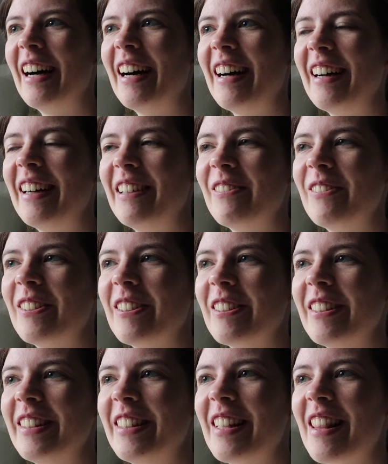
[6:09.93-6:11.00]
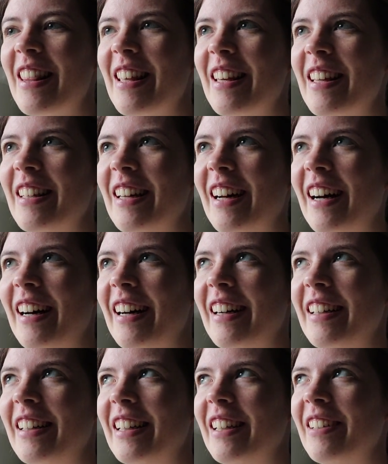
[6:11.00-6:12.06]
I forgot that
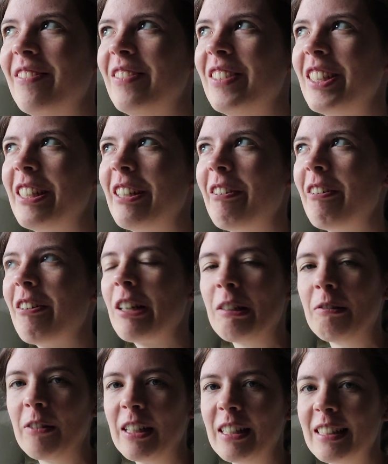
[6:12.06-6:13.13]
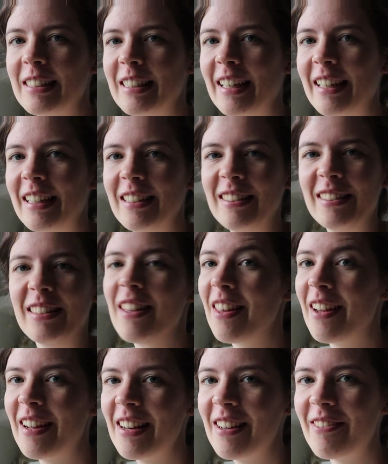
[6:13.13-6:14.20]
I haven't talked whilst I did
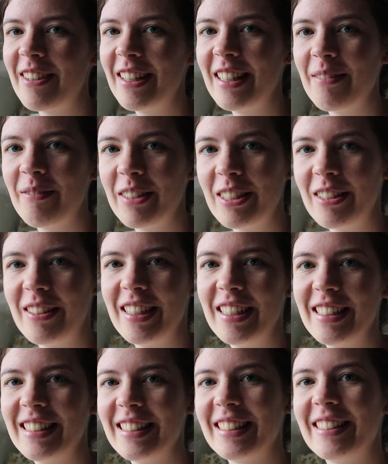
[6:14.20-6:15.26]
the coloring demonstration,